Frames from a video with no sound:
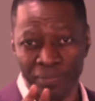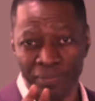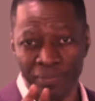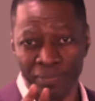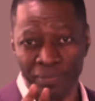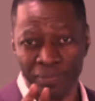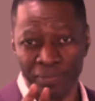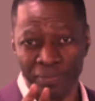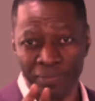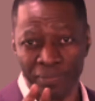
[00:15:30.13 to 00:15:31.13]

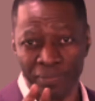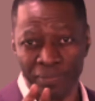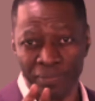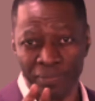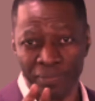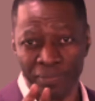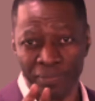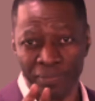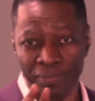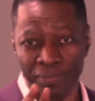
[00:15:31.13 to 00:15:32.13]

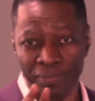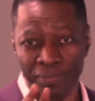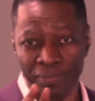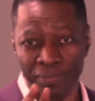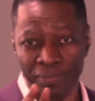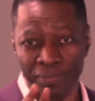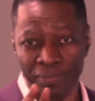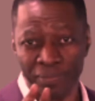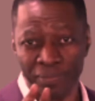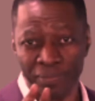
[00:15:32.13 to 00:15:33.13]

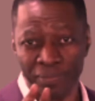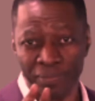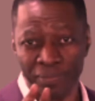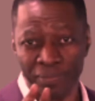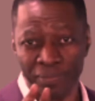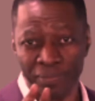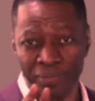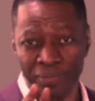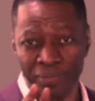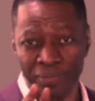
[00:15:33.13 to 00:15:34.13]

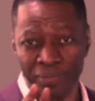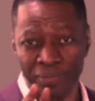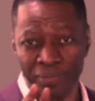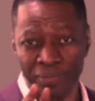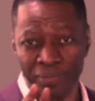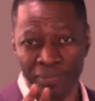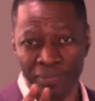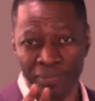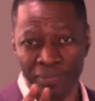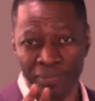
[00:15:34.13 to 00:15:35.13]

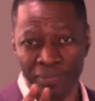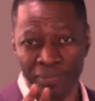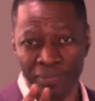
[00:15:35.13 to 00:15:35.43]
[no speech]